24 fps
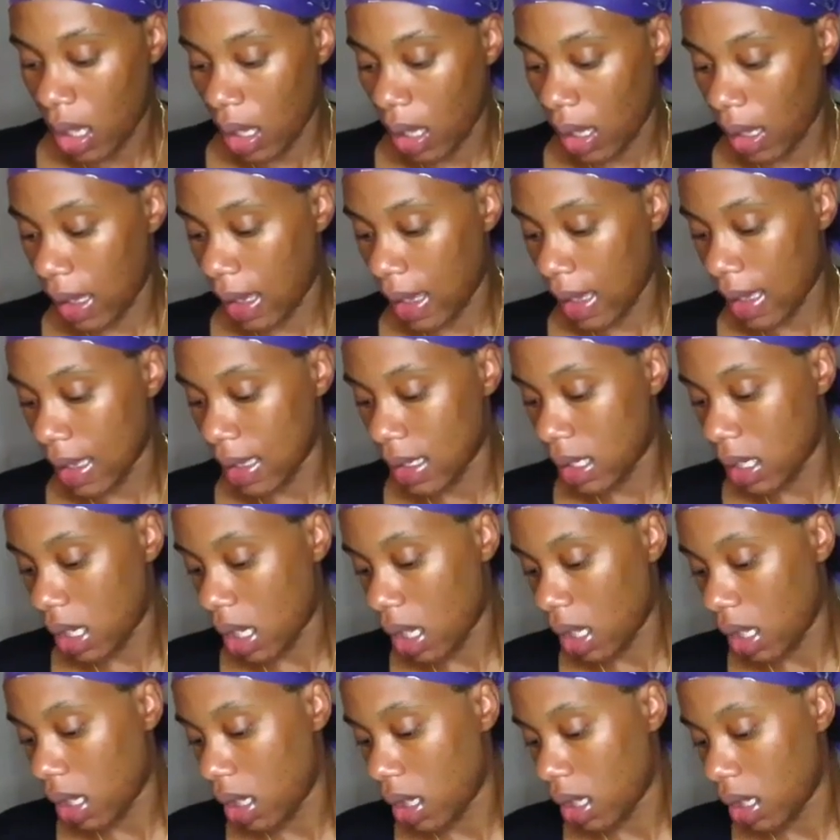And
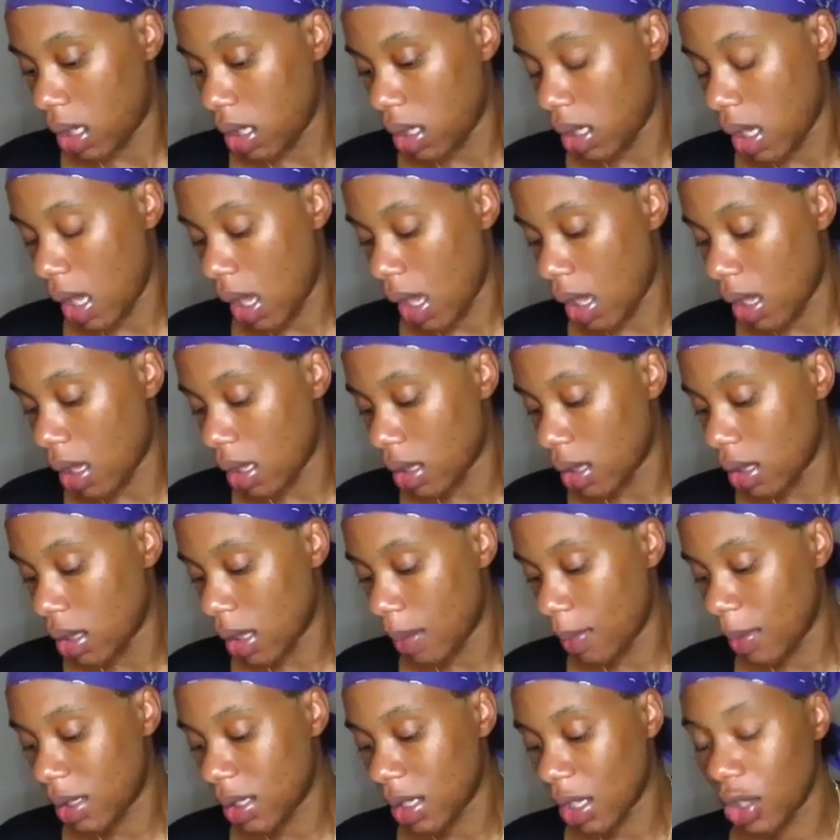yeah,
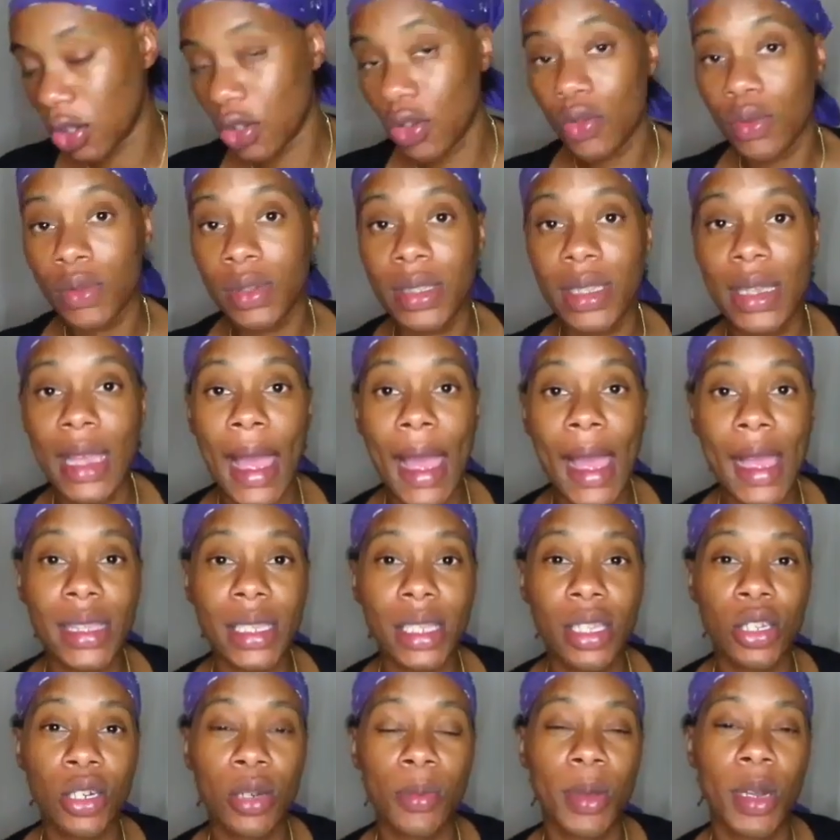let me tell you guys a
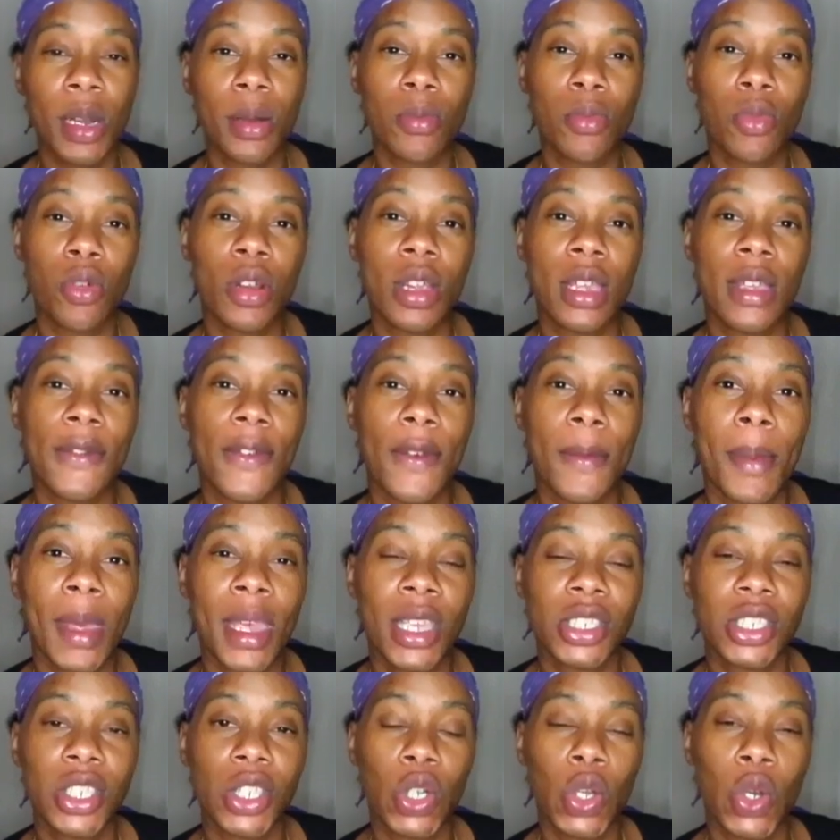little bit of more
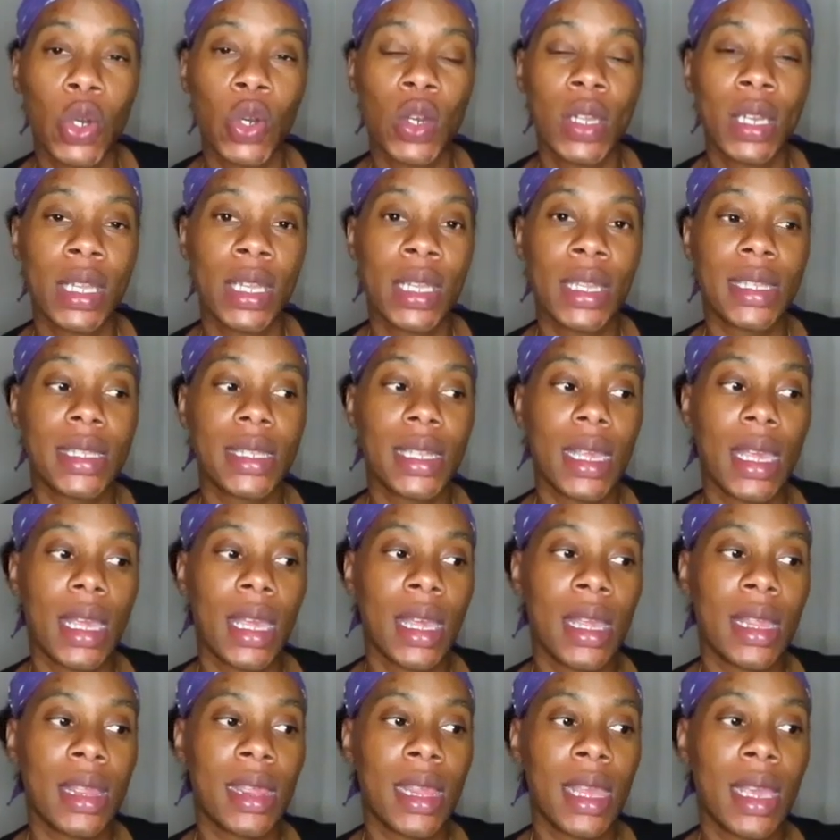information on it,
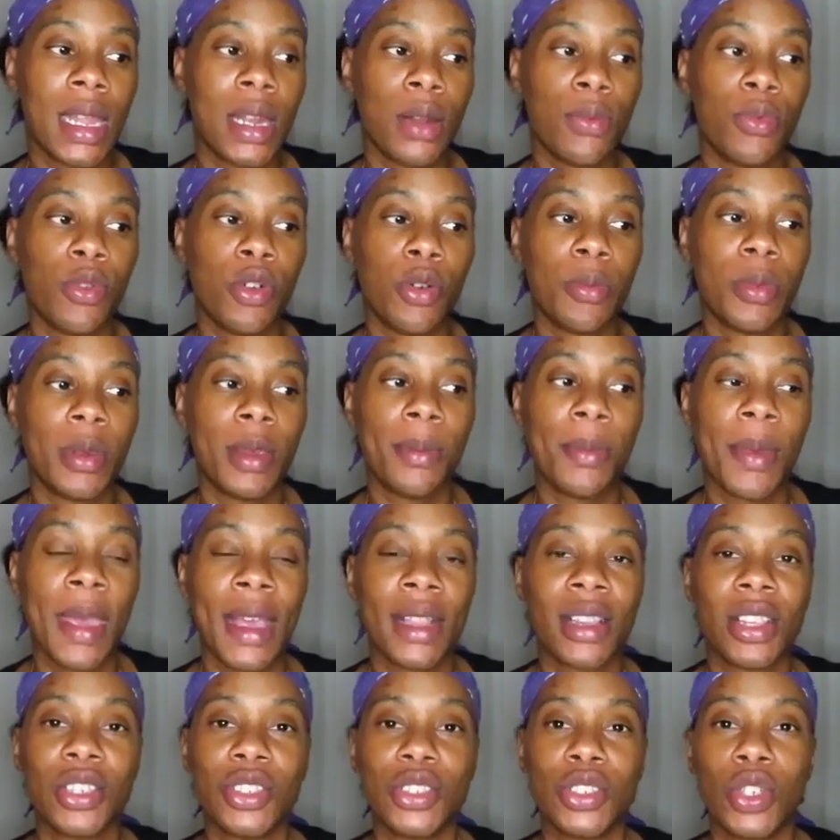and then we'll be
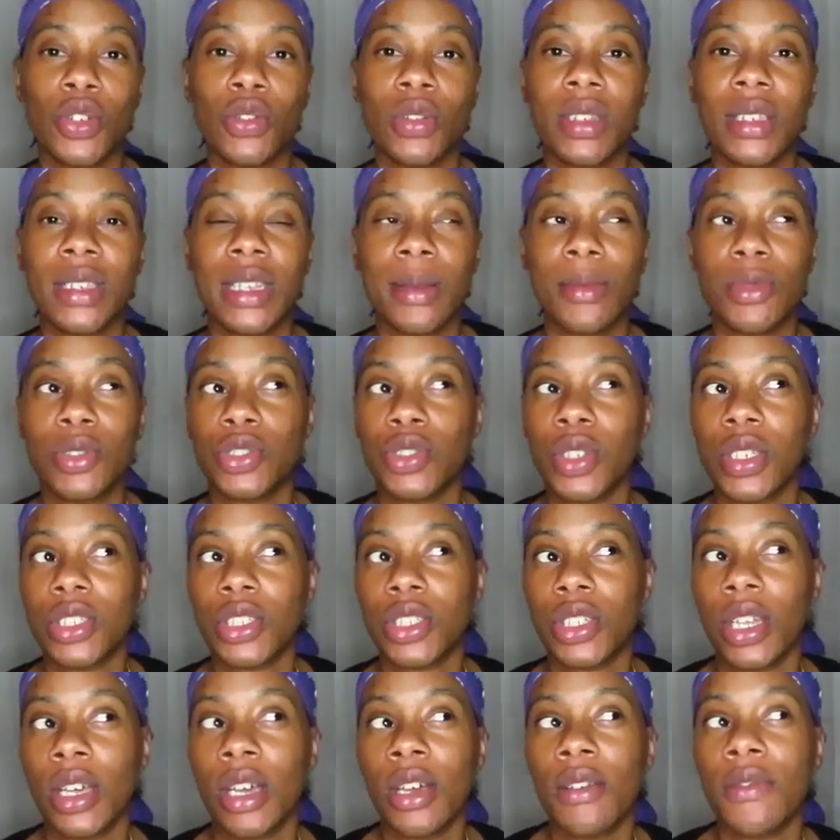back to show the
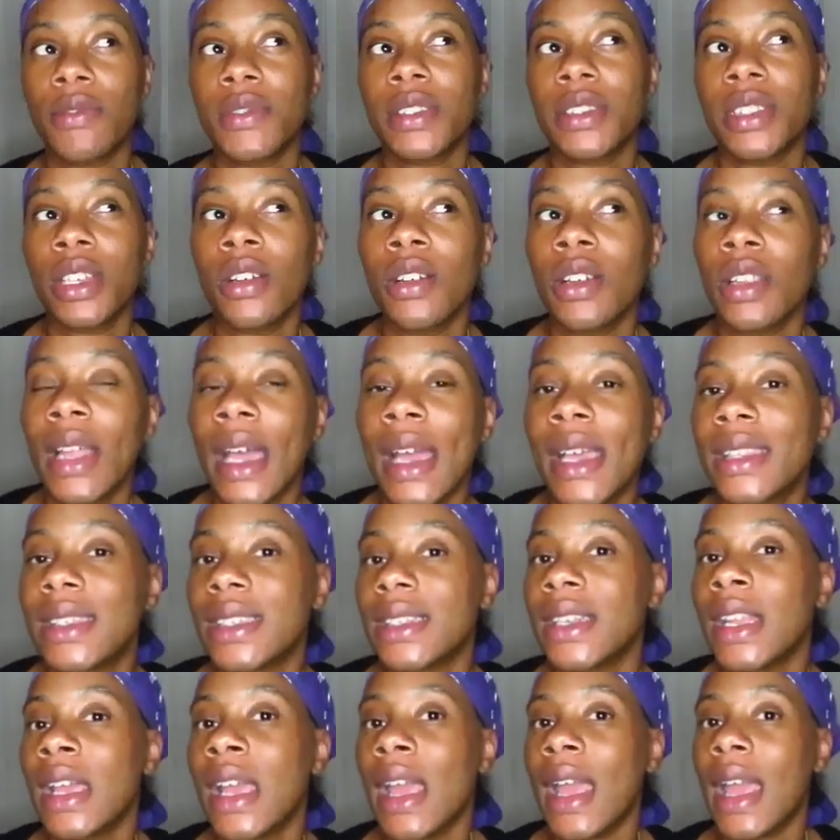demonstration of
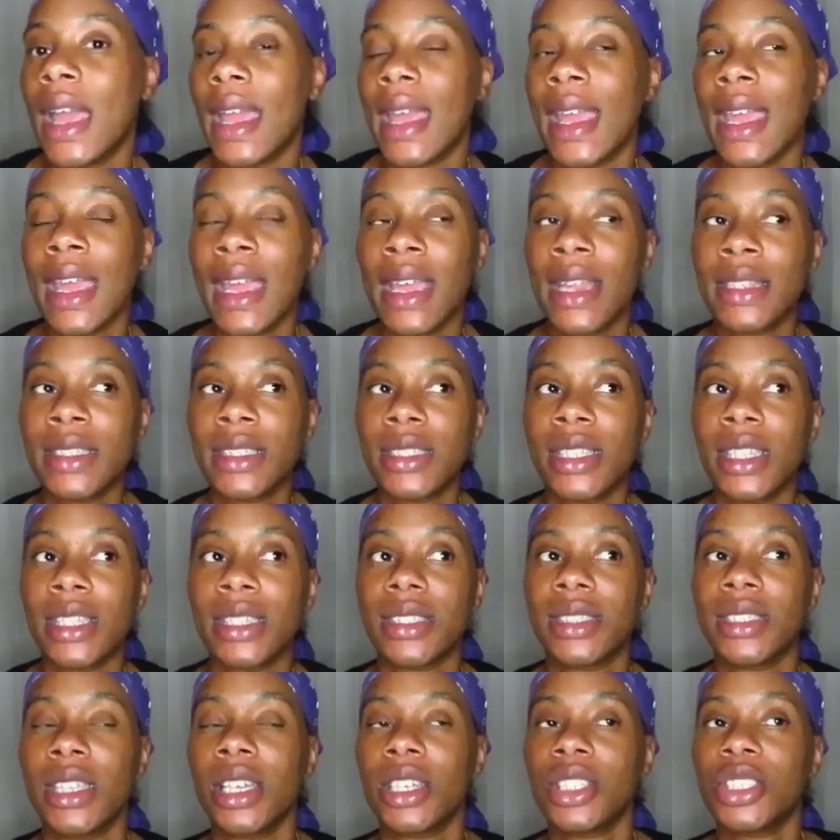sterilizing and the
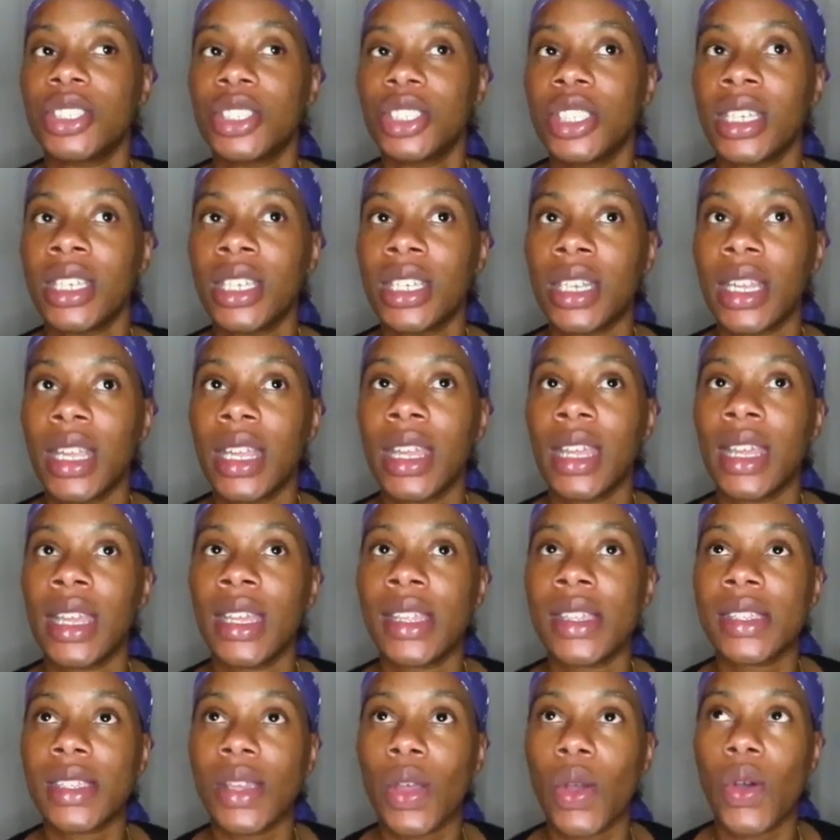suction
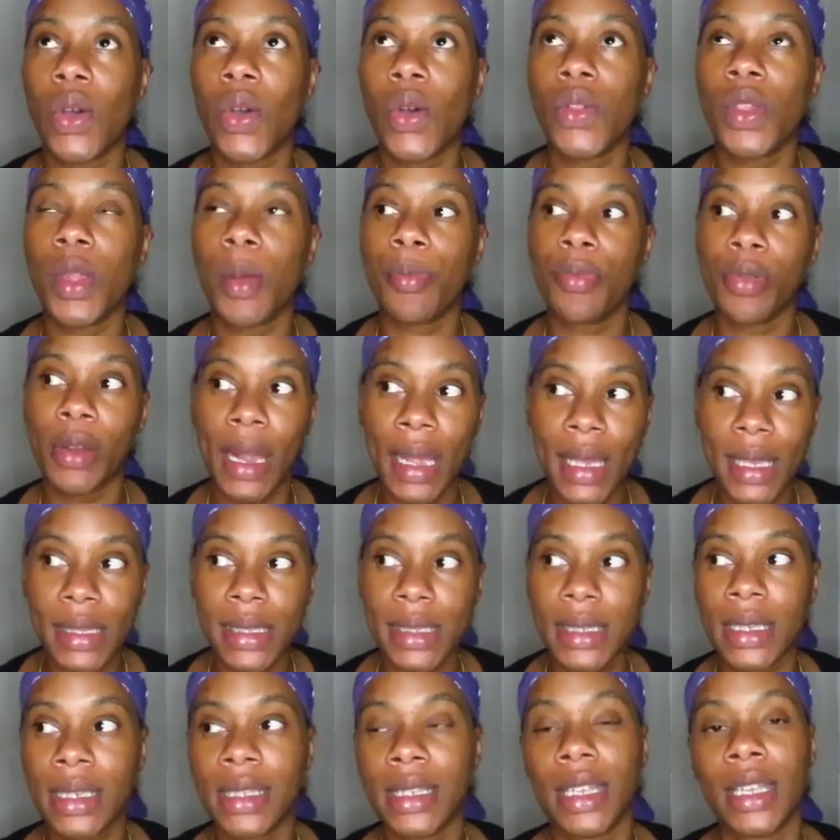and the
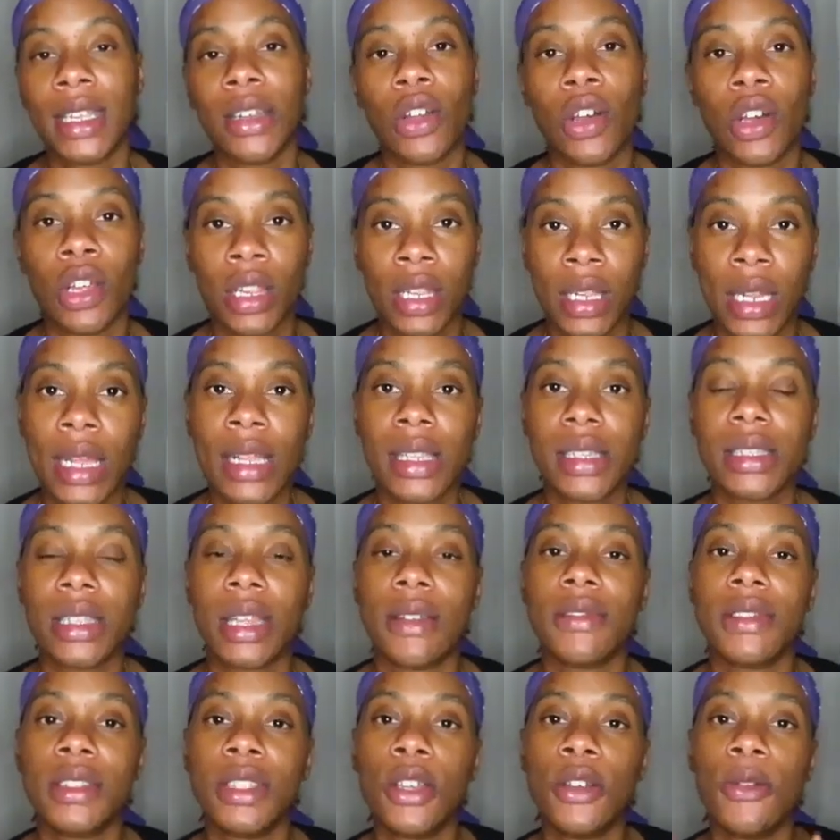pricing and all of that
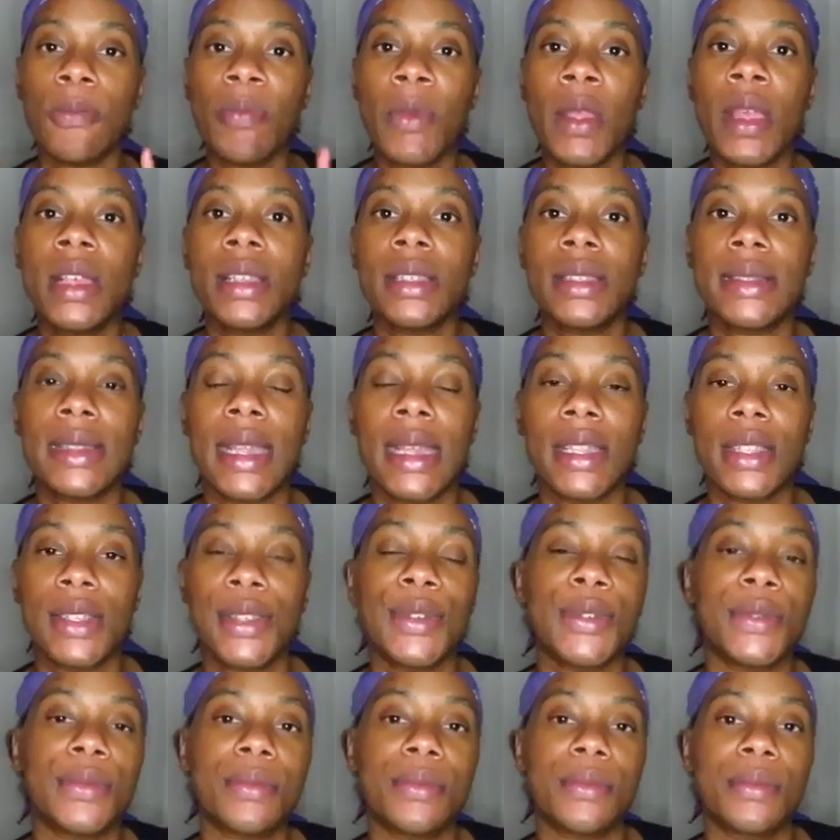stuff. So stay
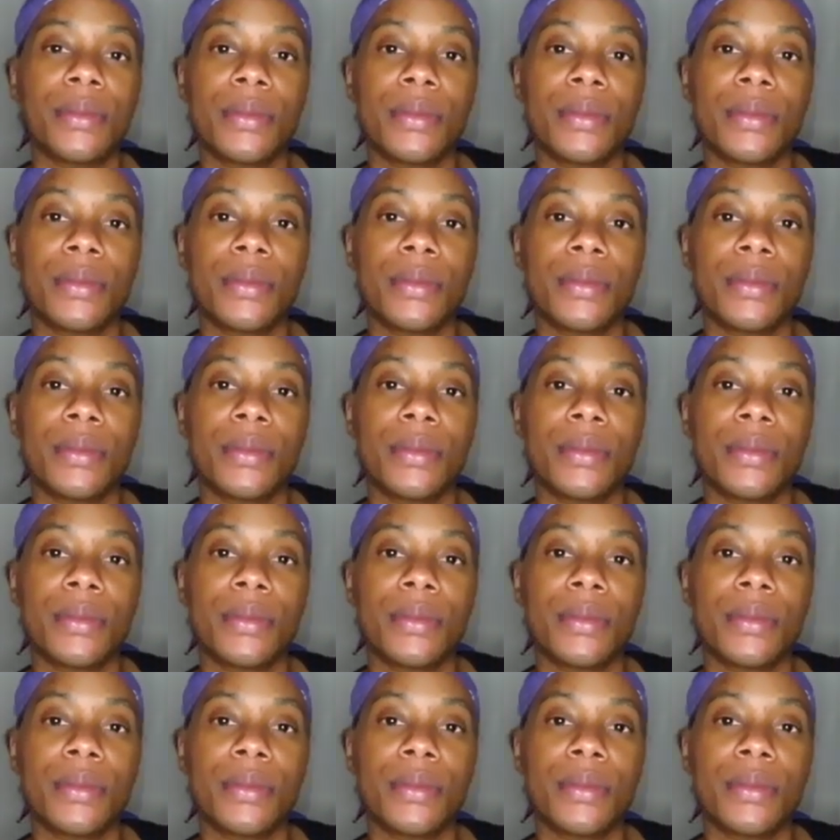tuned.